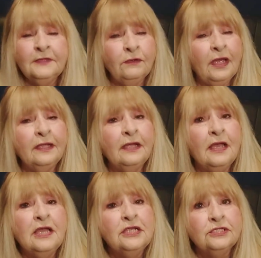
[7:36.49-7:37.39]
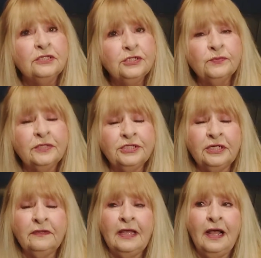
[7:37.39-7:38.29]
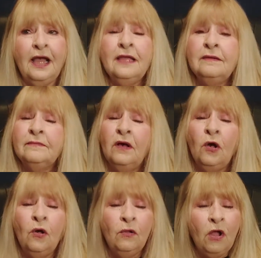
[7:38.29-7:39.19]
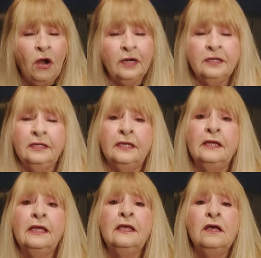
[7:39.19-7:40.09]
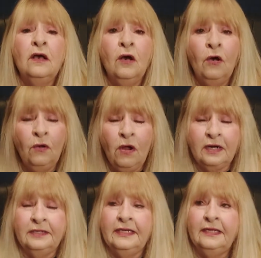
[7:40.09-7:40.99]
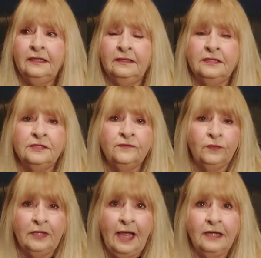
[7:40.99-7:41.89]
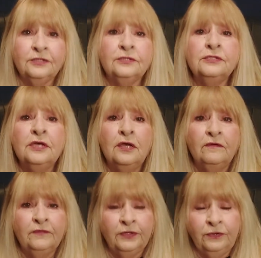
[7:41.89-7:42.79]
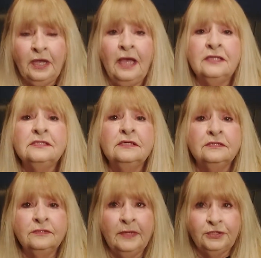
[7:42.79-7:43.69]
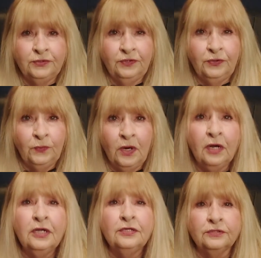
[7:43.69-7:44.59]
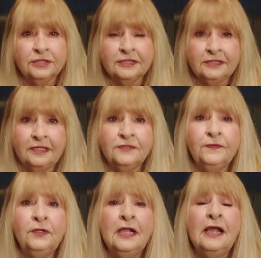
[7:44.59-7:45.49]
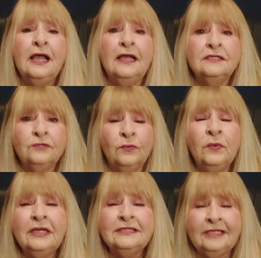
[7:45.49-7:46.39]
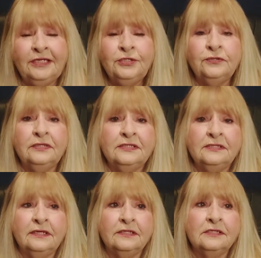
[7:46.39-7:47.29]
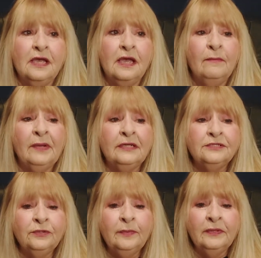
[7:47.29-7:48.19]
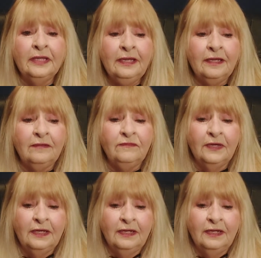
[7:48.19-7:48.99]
Okay. So I just want to share that. I am wholeheartedly in this for the actors, for you guys to make sure that you work, you're successful. So I want to teach you these things, but I do believe